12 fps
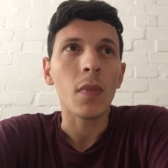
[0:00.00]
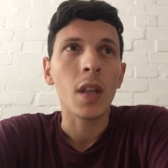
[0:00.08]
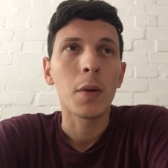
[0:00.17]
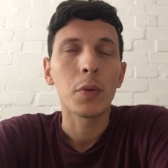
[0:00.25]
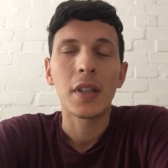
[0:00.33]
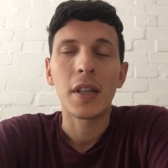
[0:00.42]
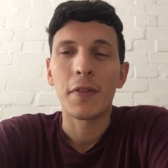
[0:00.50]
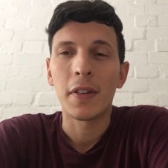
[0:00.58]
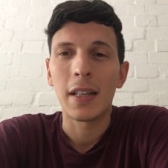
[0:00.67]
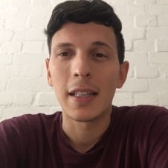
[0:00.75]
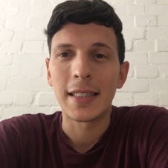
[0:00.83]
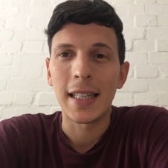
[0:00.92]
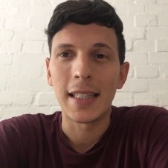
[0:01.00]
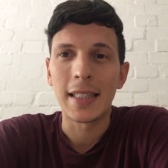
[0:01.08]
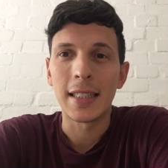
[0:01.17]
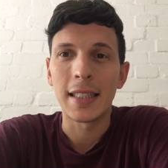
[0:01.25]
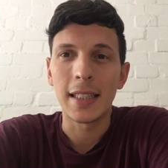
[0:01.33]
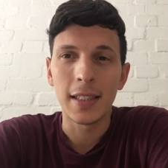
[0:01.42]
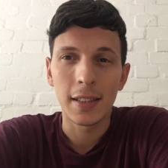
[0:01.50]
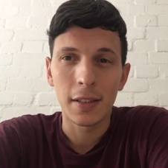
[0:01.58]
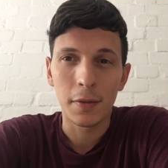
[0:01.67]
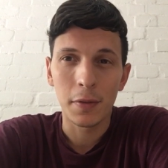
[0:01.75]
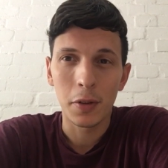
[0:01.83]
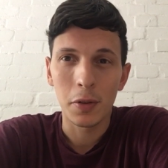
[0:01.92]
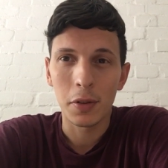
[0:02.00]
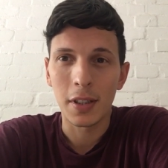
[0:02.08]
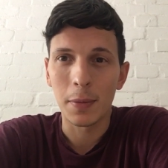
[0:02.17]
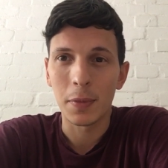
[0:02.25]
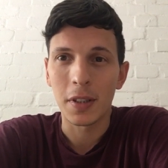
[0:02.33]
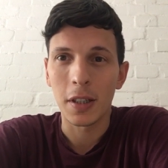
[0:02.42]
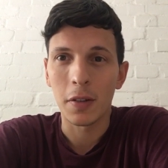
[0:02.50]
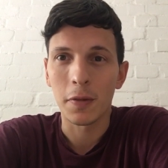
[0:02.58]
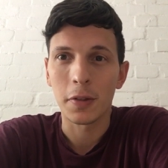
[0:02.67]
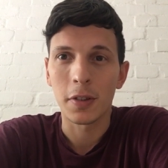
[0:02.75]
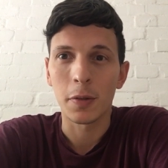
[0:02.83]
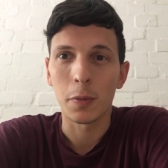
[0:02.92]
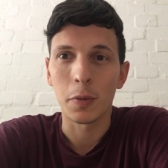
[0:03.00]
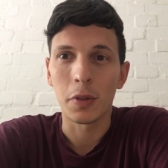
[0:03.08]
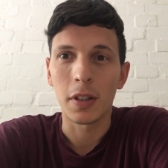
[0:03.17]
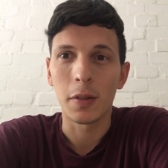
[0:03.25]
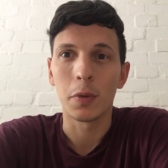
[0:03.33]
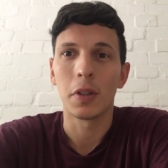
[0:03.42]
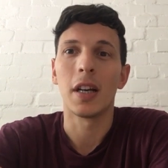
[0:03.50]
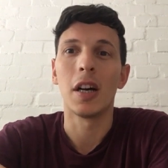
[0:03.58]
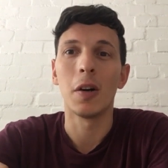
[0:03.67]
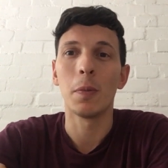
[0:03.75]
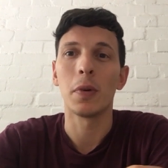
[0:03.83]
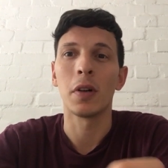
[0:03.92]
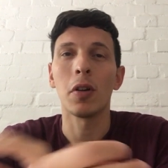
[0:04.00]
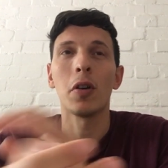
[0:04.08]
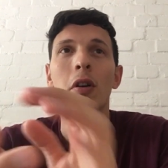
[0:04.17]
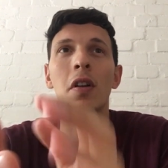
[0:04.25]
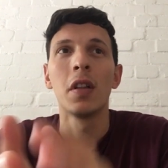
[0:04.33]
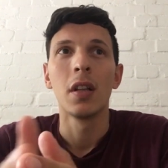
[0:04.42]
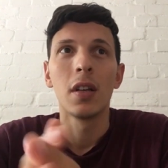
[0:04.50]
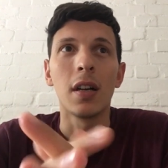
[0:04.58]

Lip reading: I would definitely say the interviews themselves would help a lot.